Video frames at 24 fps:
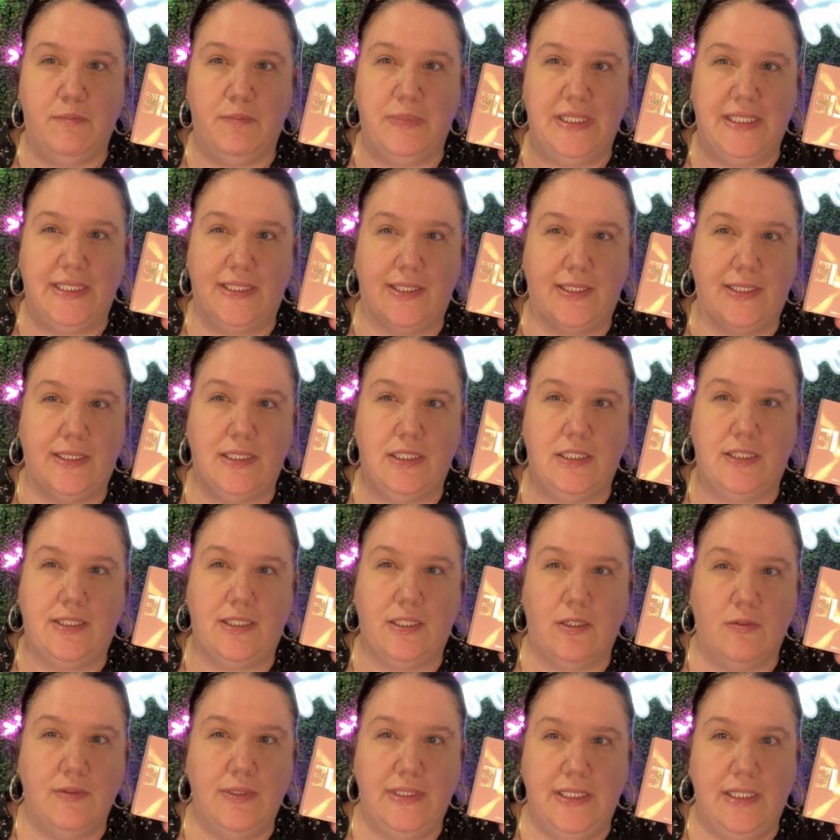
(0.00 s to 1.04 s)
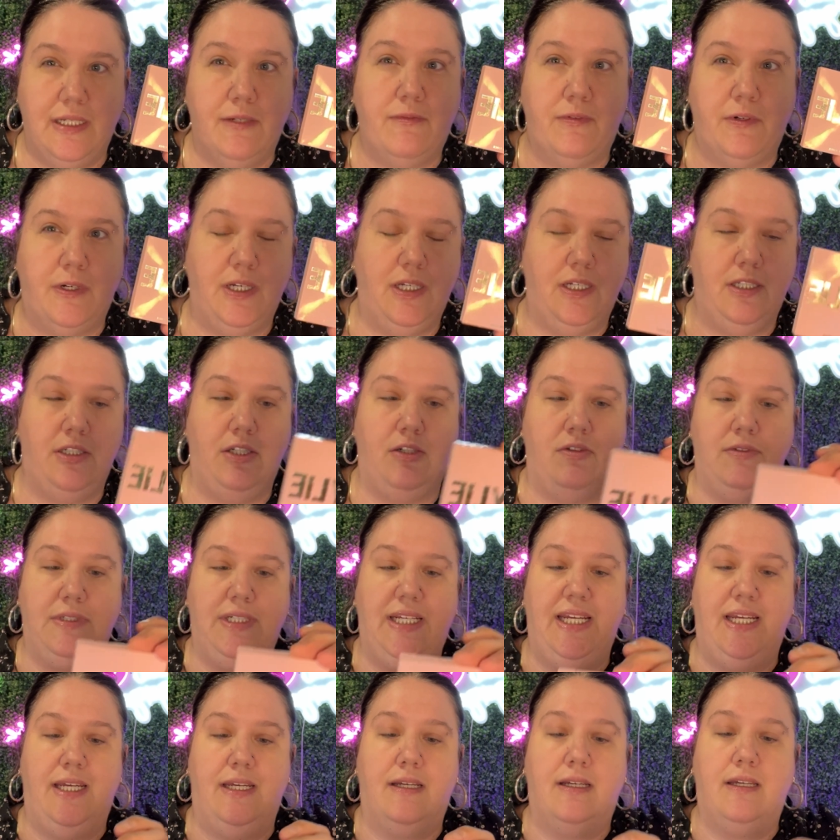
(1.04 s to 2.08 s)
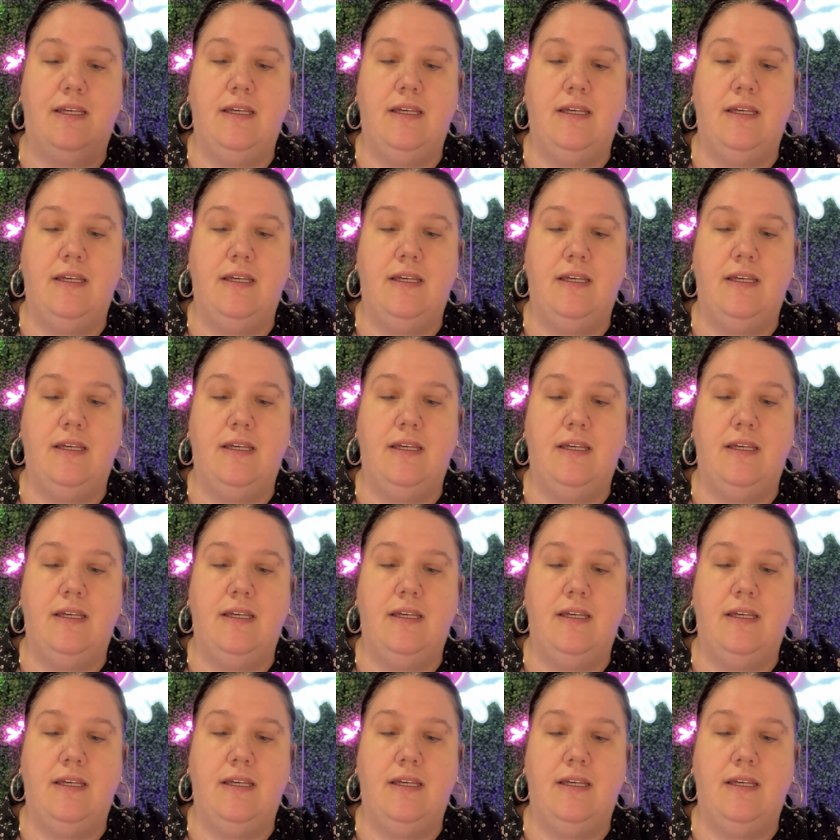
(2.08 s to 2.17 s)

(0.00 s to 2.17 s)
but it's so different and unique.